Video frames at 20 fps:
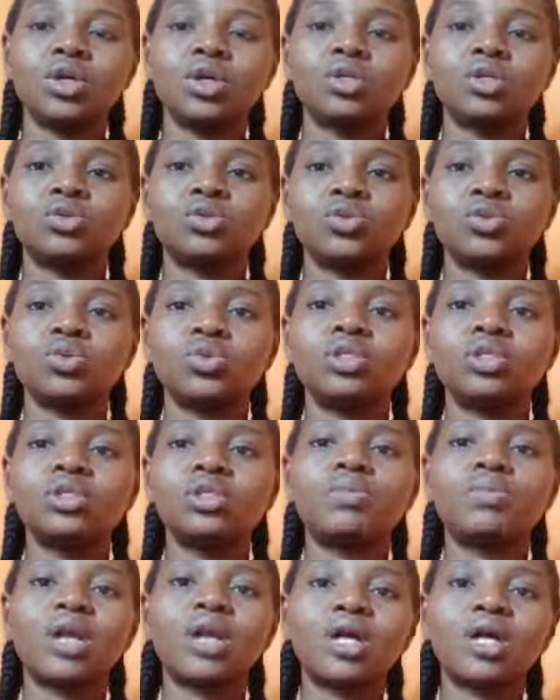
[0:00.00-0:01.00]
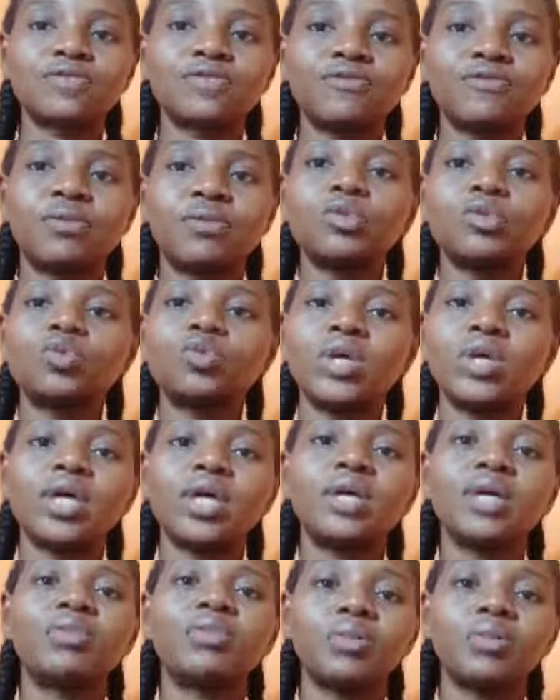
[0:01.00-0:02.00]
to the platforms where
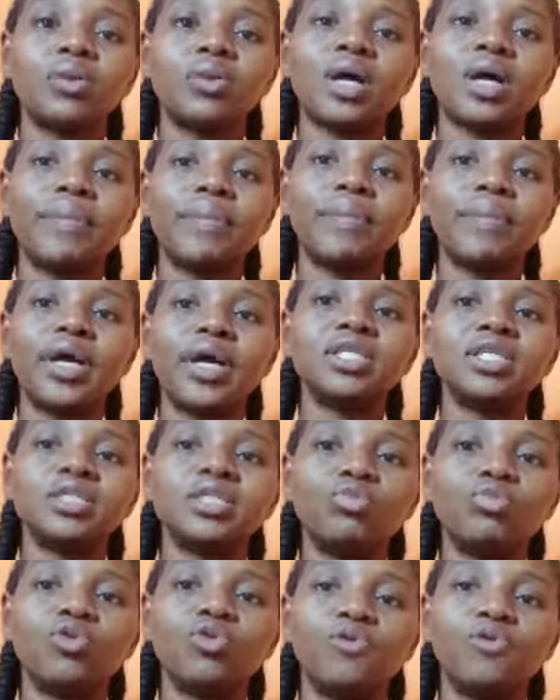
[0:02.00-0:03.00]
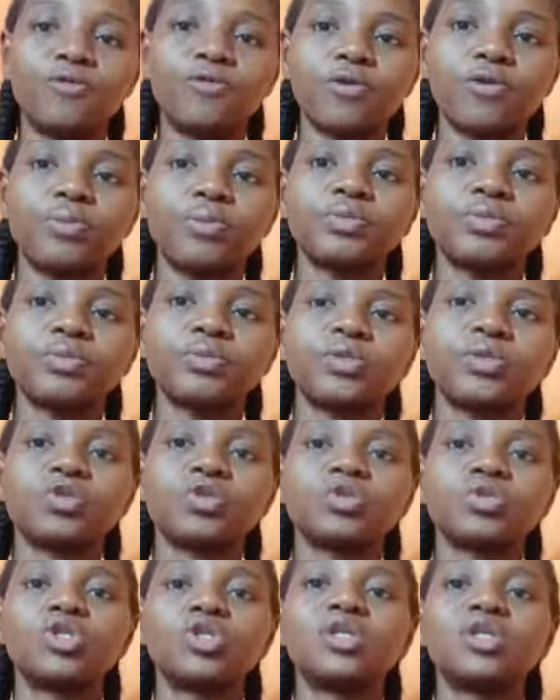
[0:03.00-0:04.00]
people can buy the book from. So
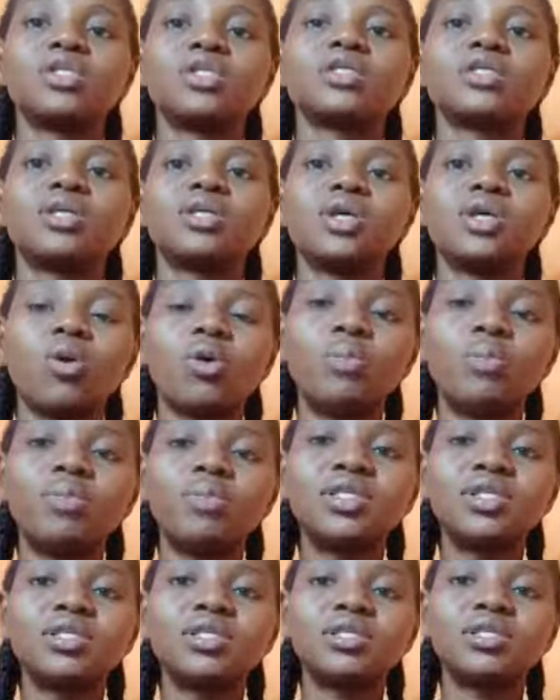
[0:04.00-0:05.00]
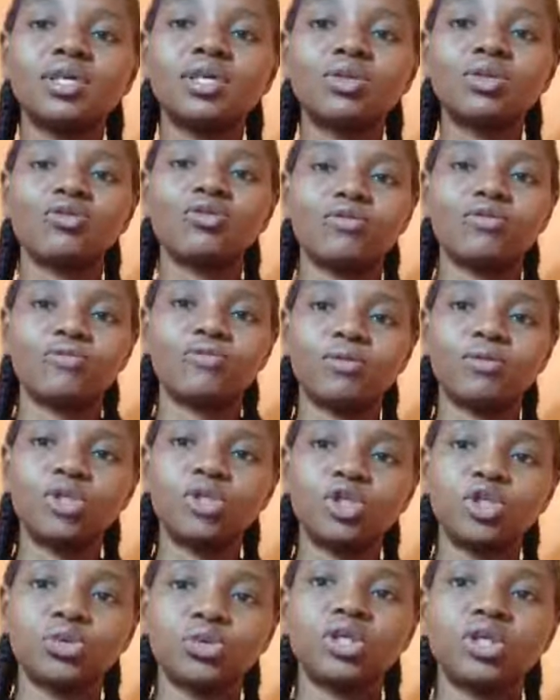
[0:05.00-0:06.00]
make sure it's a complete set of
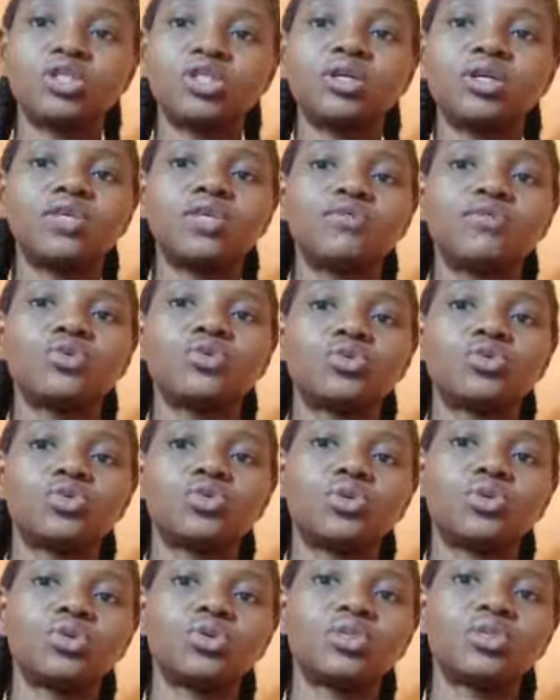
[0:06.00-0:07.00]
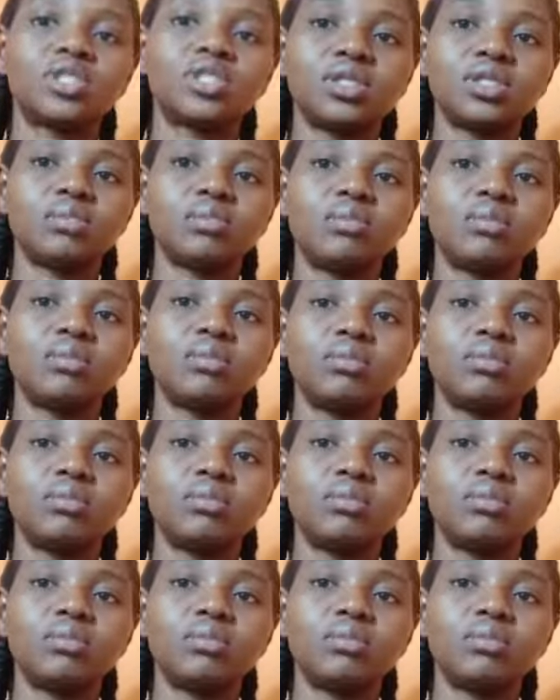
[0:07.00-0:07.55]
information that you are giving to your team.